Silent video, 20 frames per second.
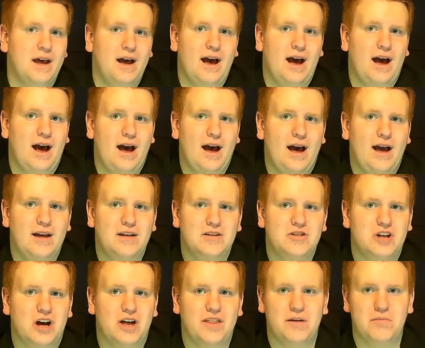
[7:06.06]
I
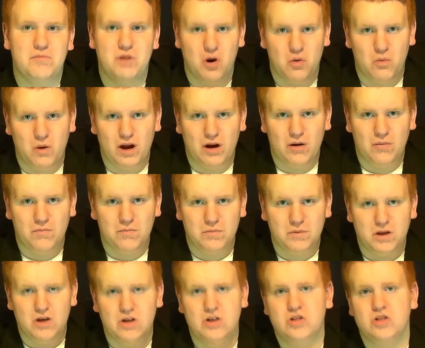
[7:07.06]
saw them nowhere,
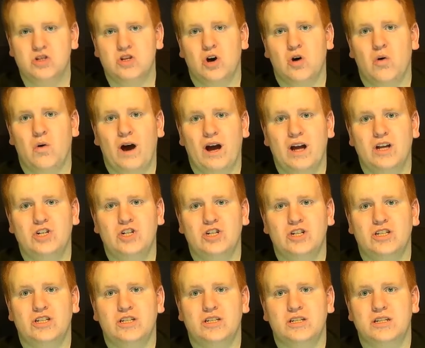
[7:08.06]
so I
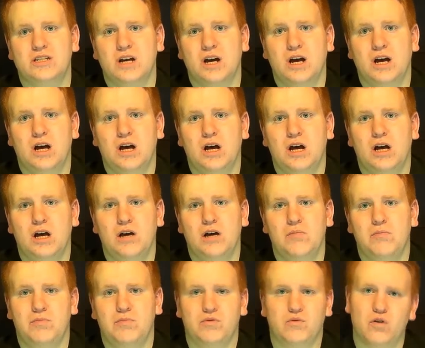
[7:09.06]
just
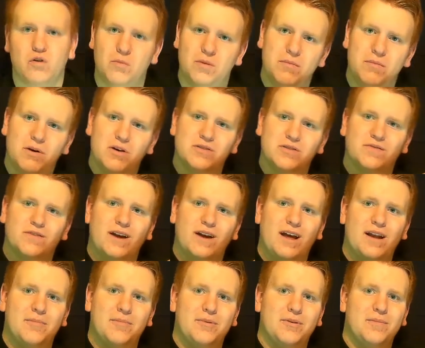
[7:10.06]
threw them in most
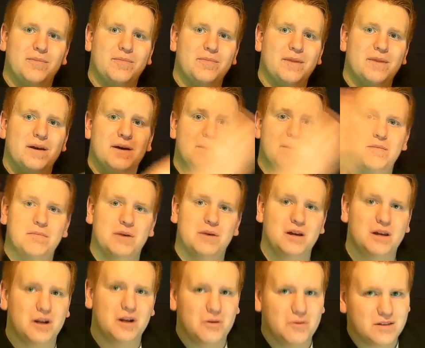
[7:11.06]
forgettable. But
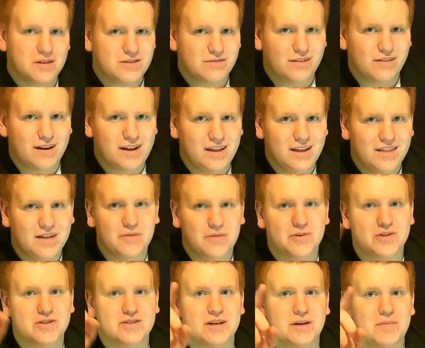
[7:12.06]
you know what's funny? There
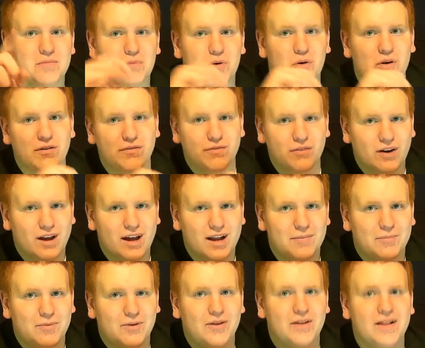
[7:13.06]
were some more
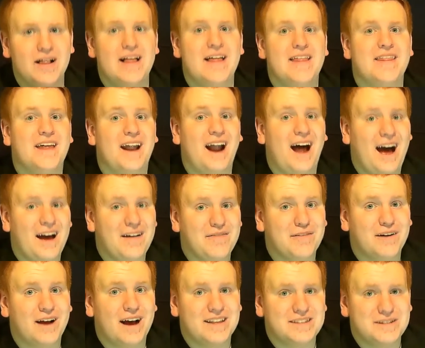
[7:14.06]
forgettable that I
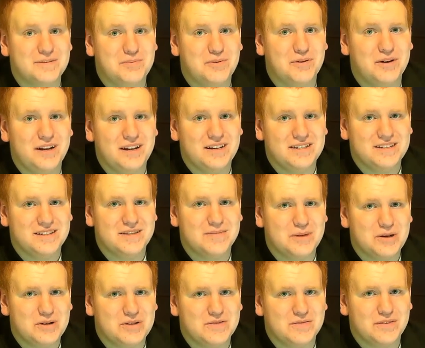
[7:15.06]
forgot to put into the
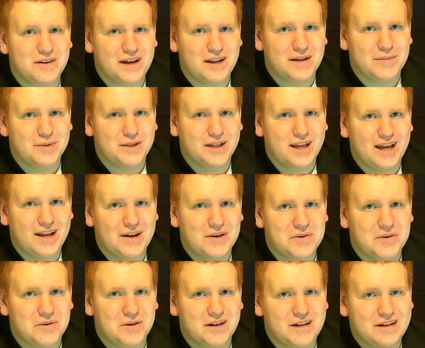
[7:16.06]
most forgettable
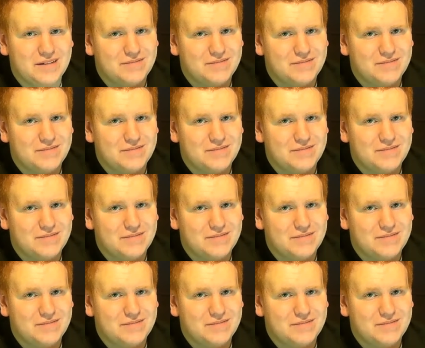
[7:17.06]
category.